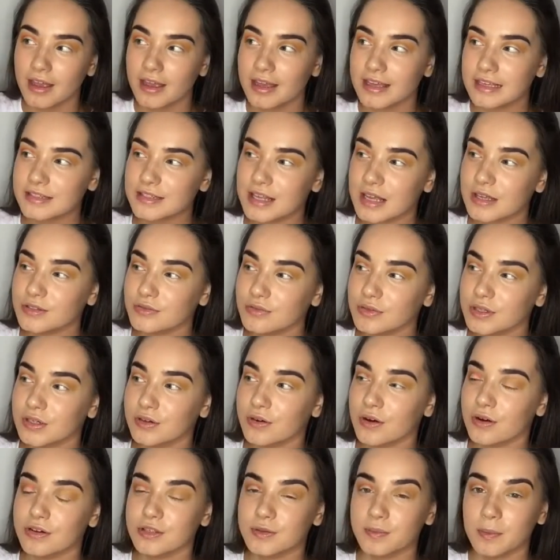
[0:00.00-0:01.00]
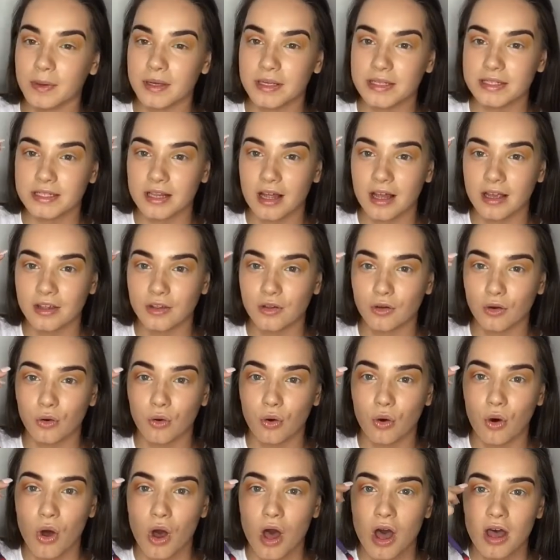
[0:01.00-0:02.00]
it sounds really gross, but it's like
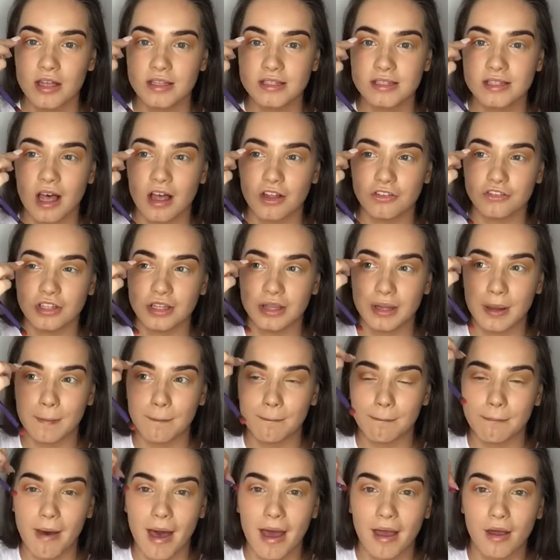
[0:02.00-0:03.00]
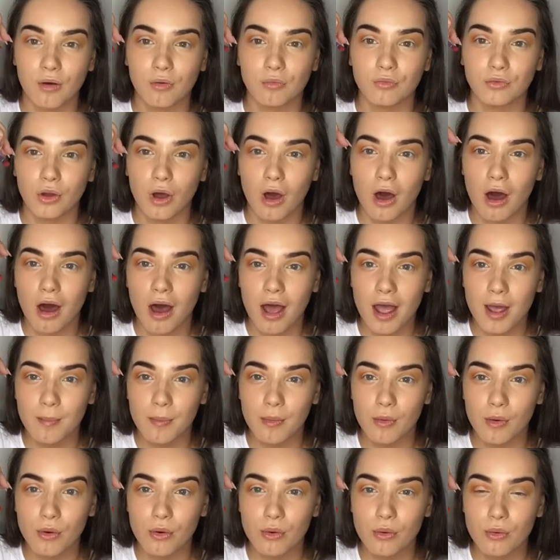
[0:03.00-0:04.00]
you're touching the back of your
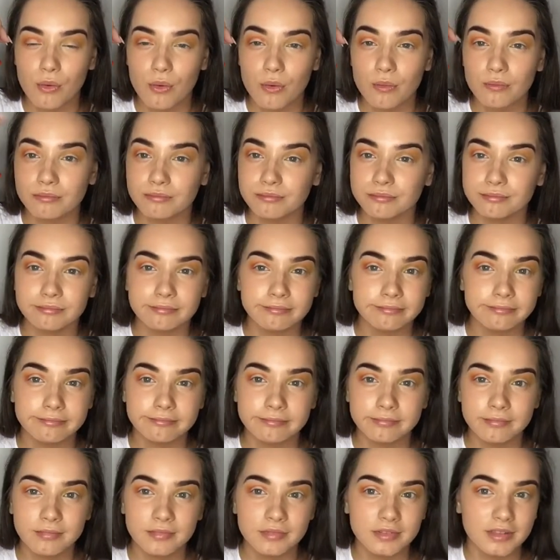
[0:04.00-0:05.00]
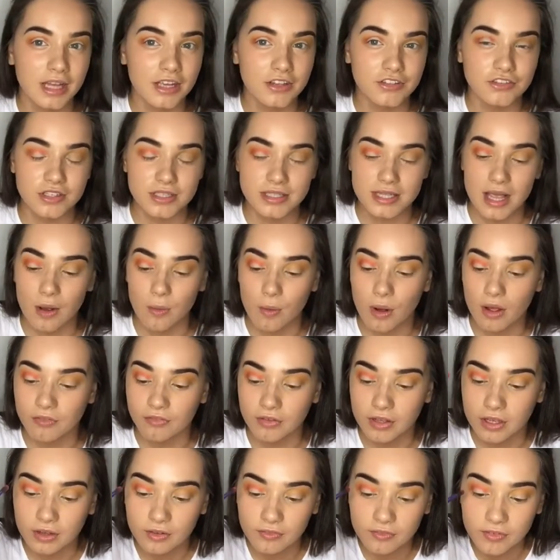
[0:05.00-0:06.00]
eyeball. That's just how I
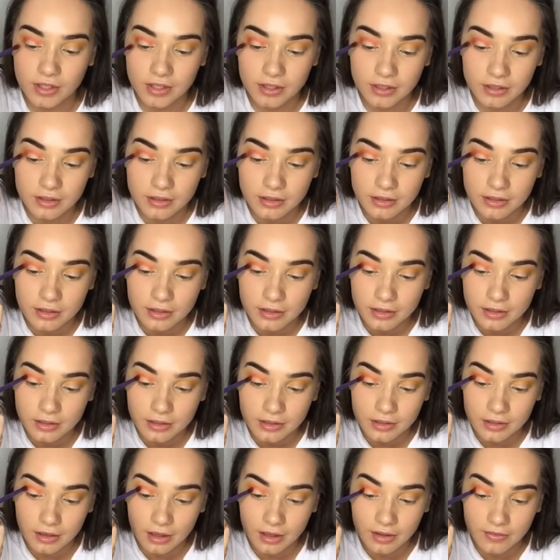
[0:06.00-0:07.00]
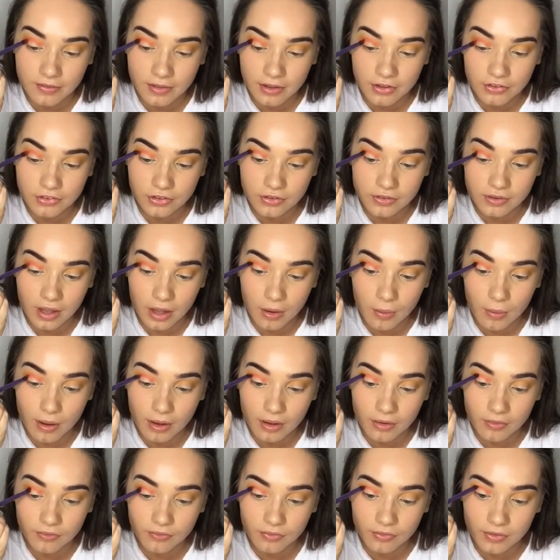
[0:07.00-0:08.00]
think of it. Like, that's just how I
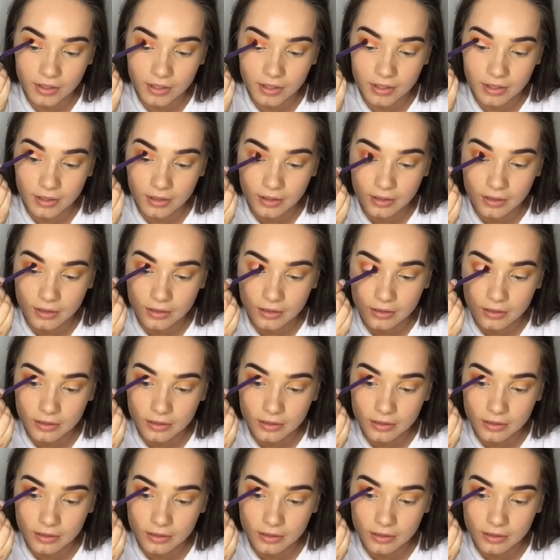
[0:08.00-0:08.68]
can feel it.